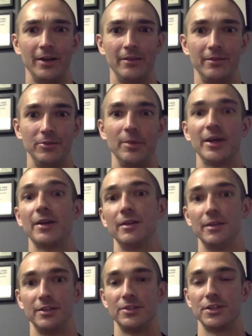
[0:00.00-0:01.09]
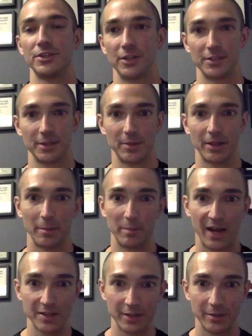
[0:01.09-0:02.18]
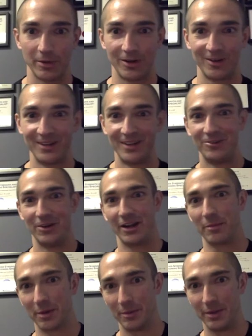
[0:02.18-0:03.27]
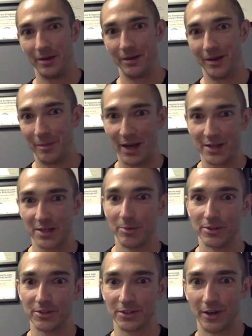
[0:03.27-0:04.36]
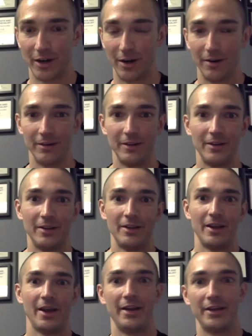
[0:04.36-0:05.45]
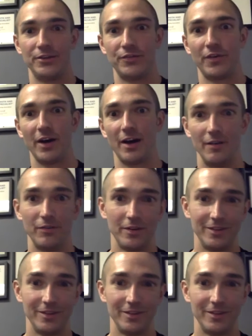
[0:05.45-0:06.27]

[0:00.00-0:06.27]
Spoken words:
And you make a decision on something like basketball, right? I'm going to be a basketball star at age 5,